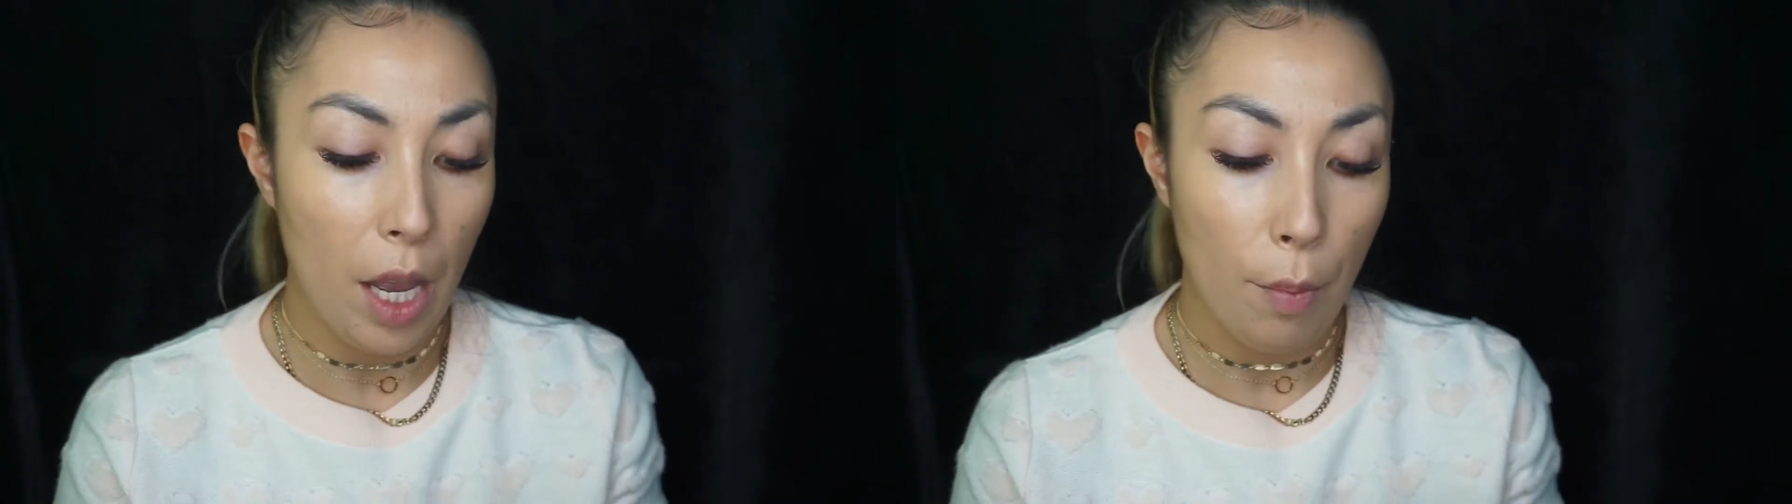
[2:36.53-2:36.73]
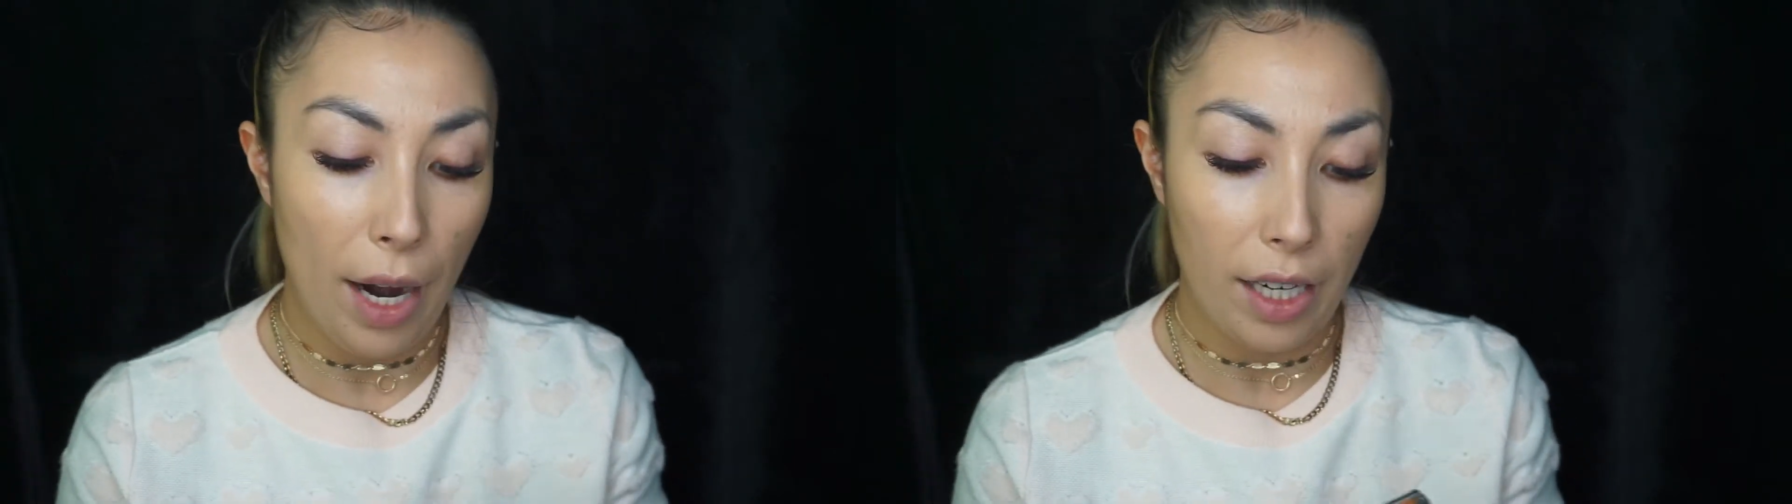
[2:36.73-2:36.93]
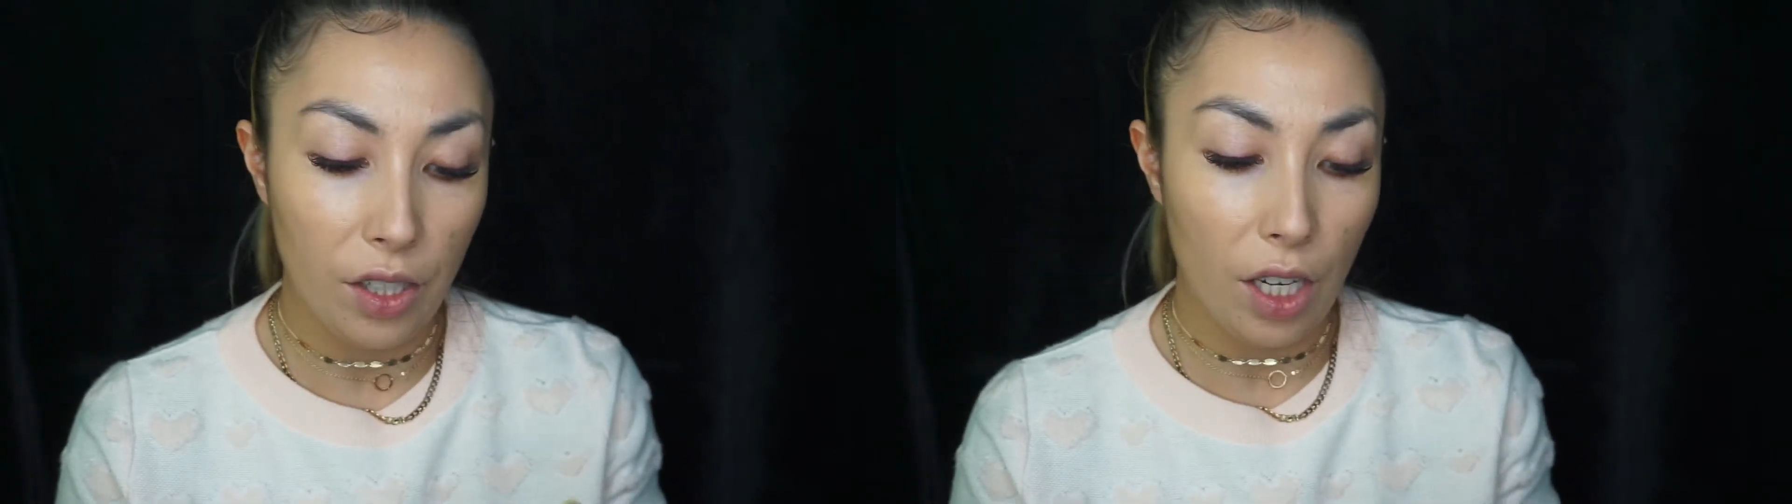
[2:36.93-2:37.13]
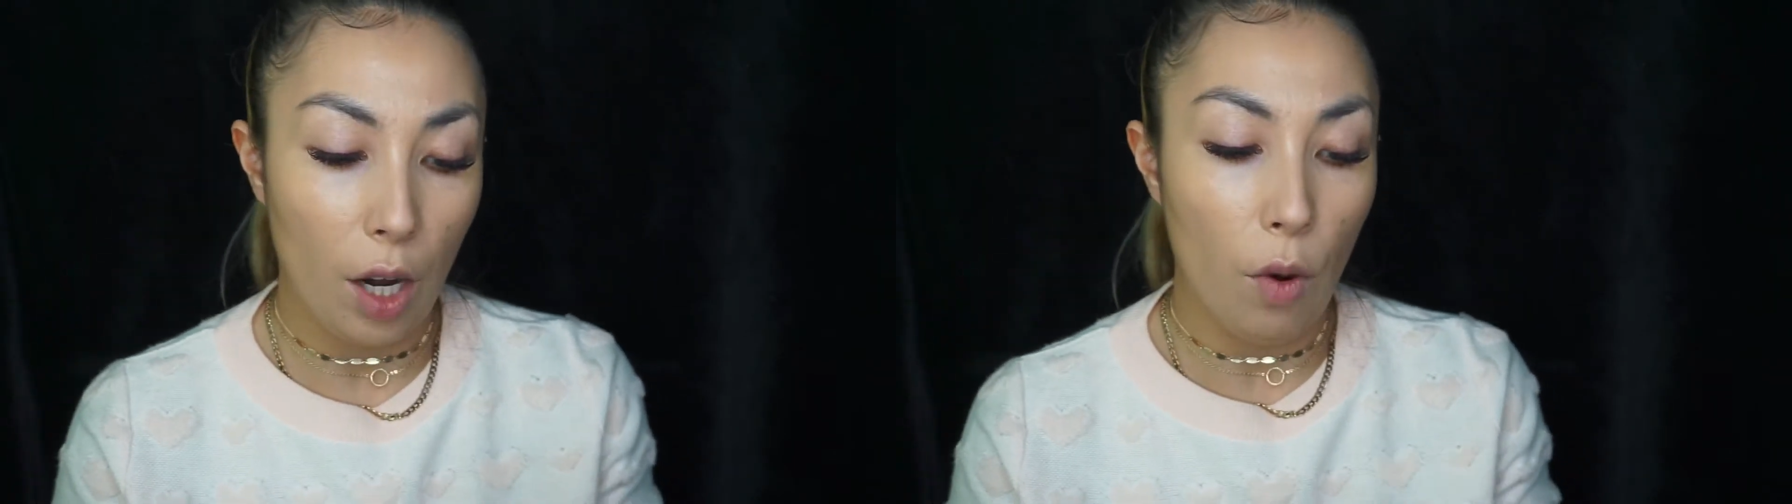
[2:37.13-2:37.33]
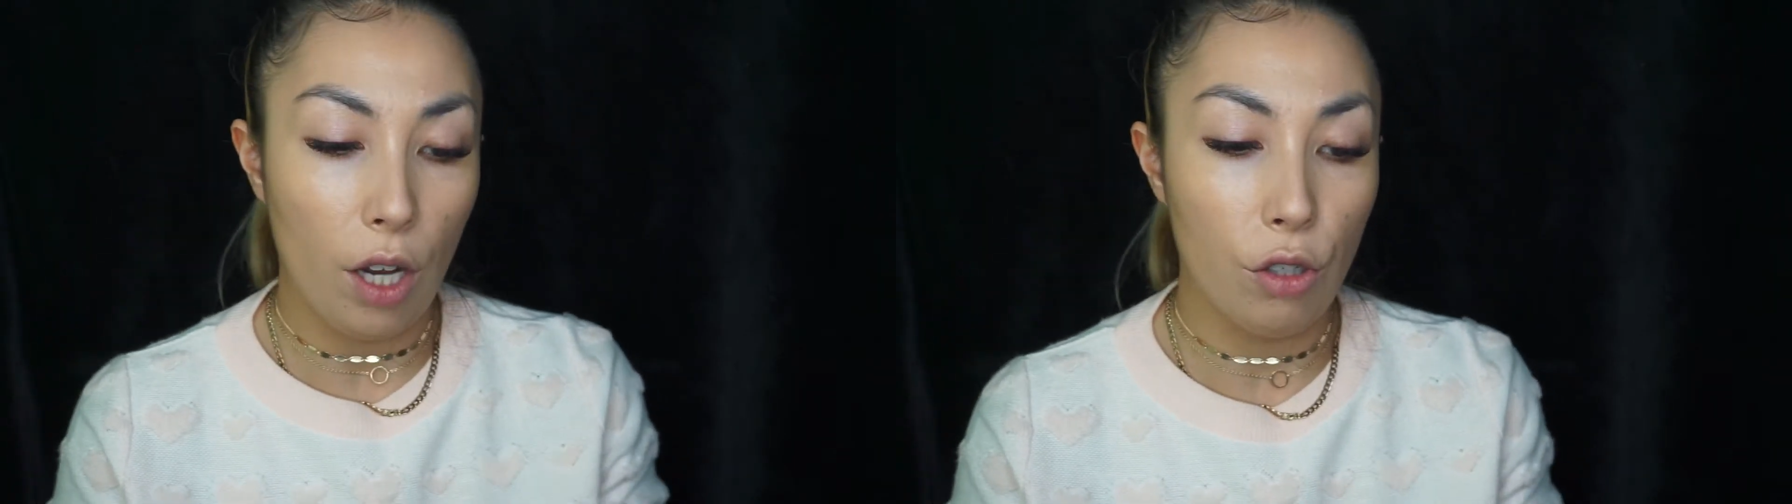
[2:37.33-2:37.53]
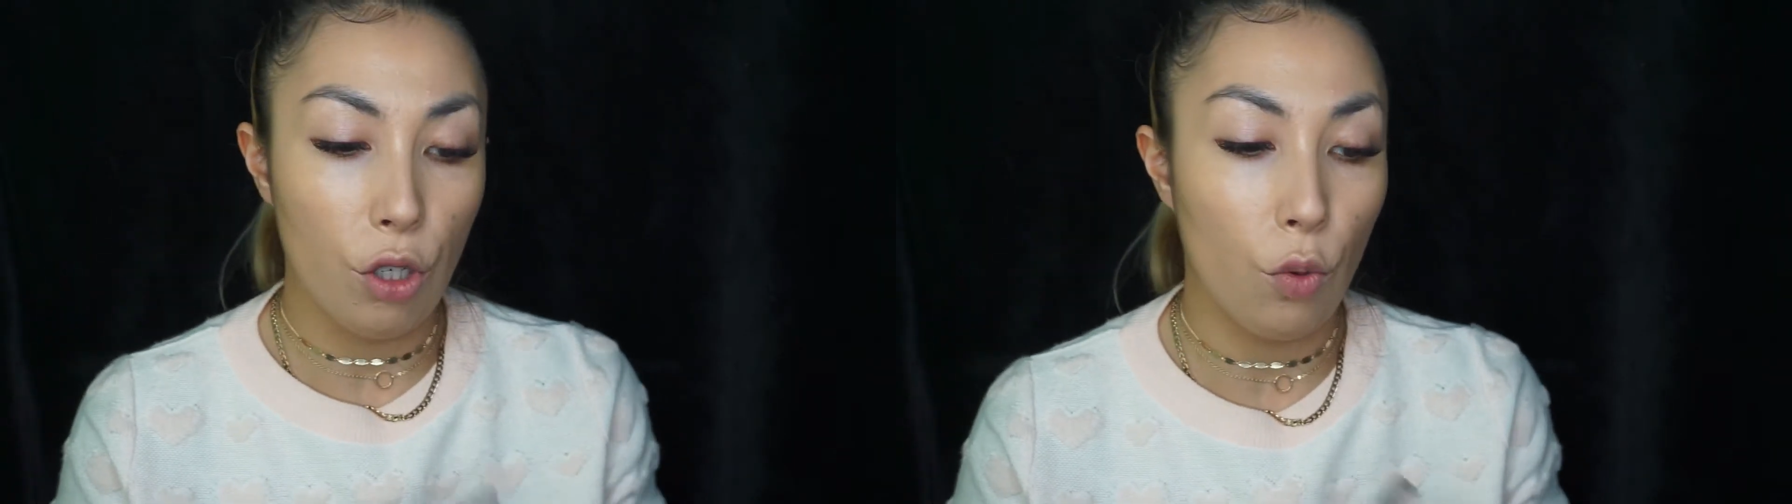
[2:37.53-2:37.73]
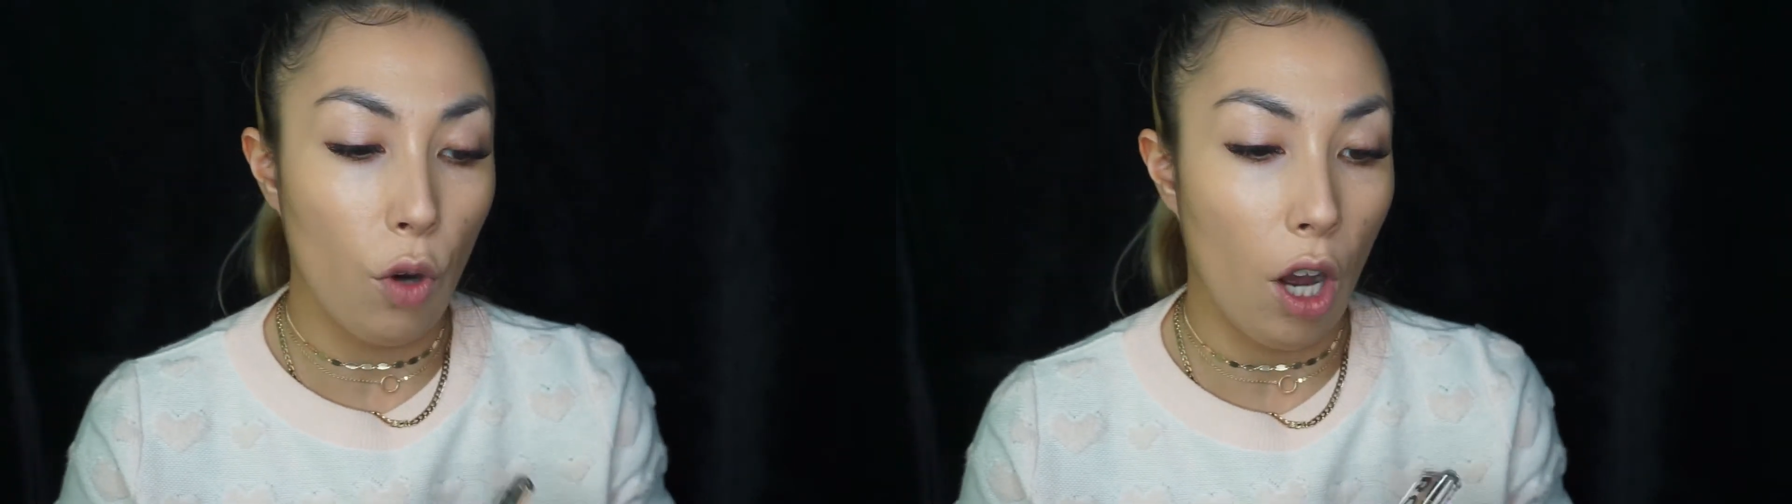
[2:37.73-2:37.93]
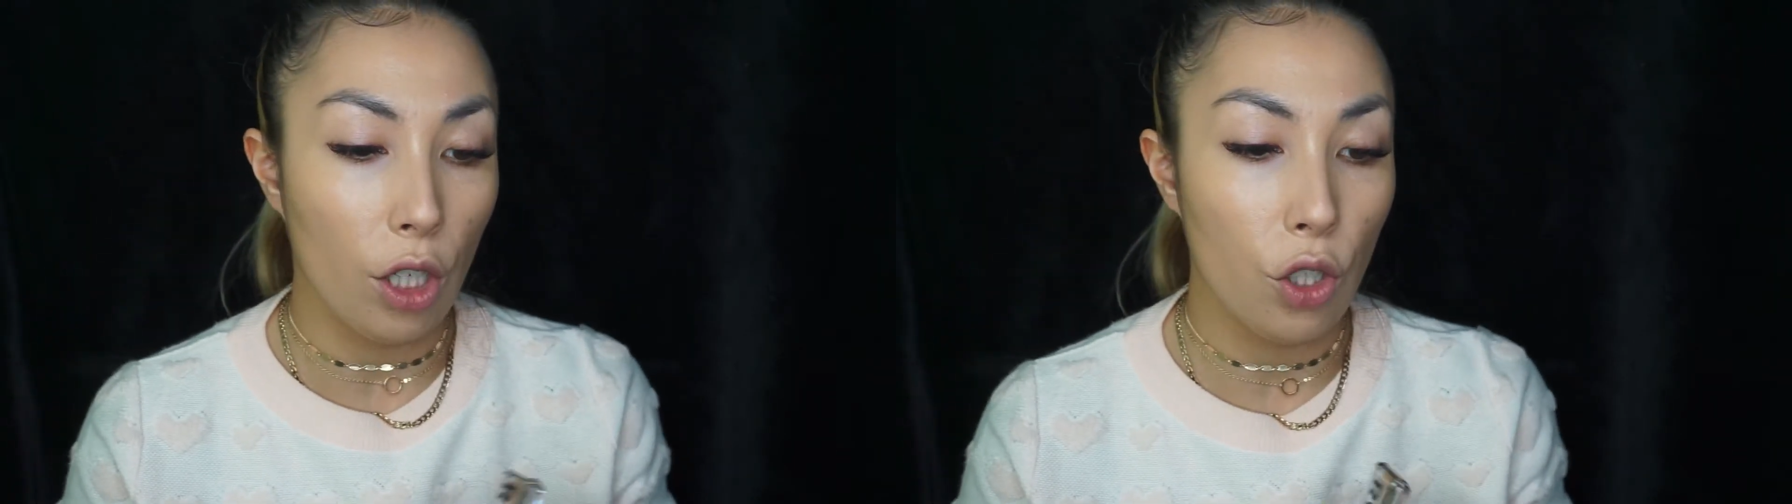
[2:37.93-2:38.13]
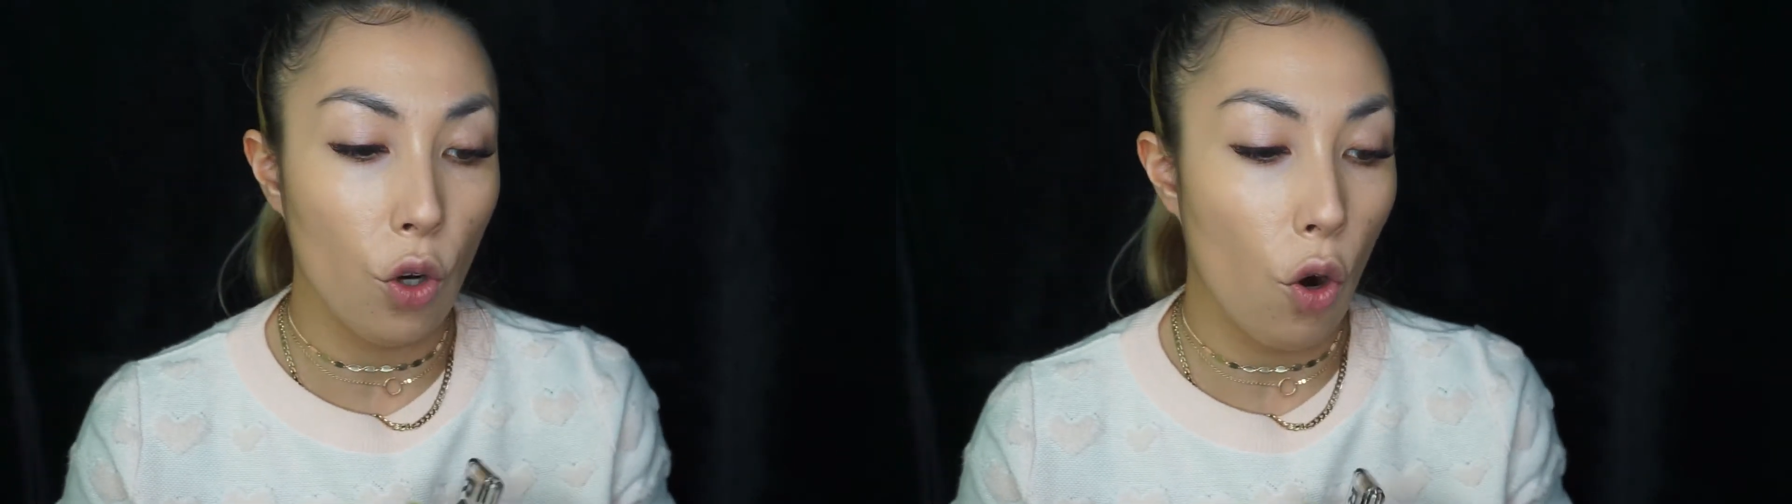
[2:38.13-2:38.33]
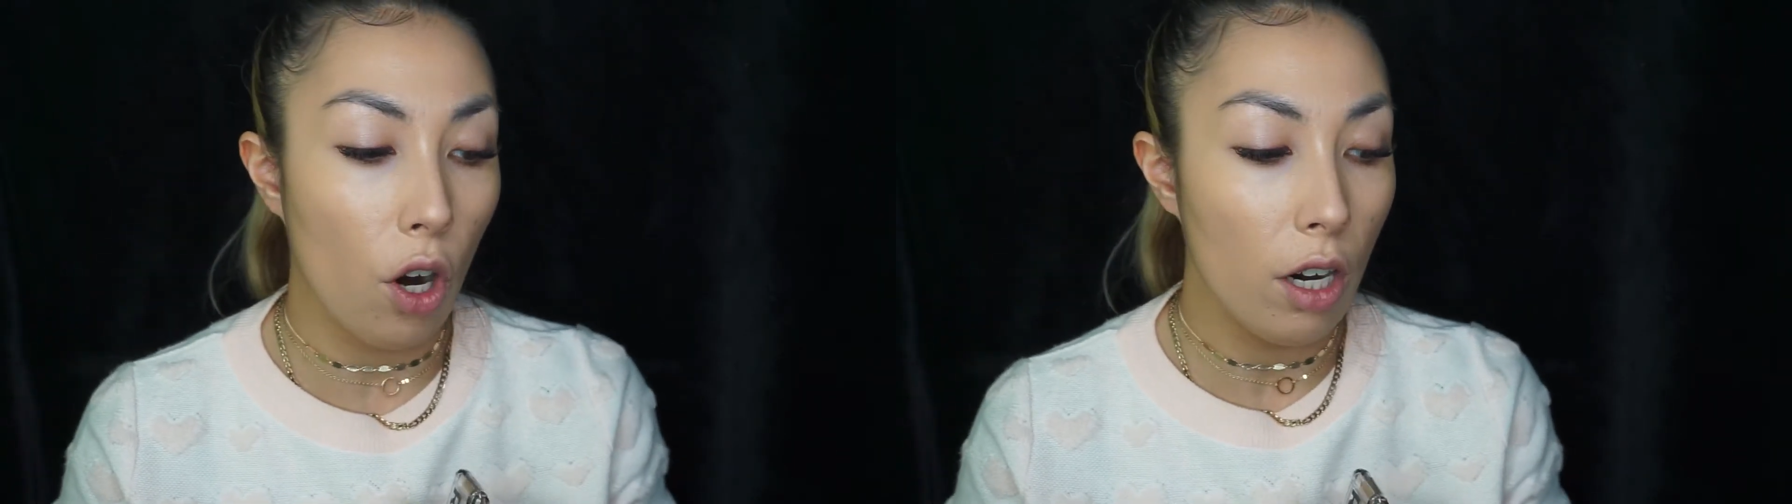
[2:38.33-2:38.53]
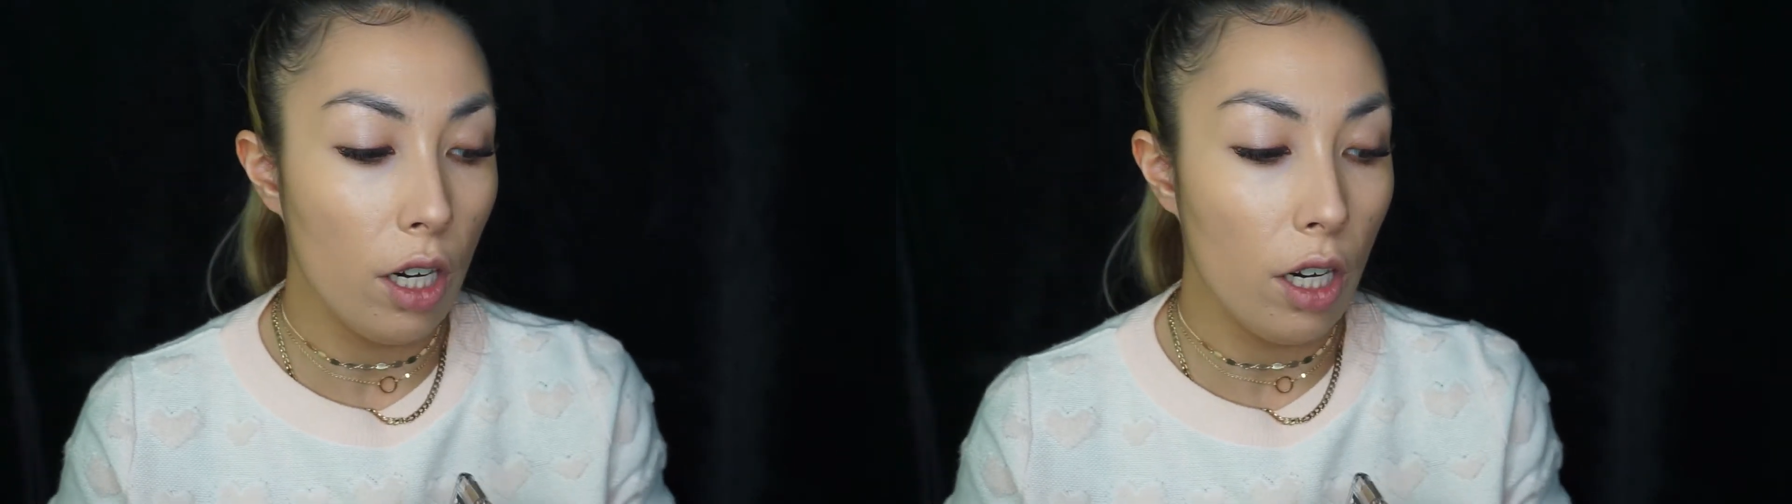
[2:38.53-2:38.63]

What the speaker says: parts that I want to contour.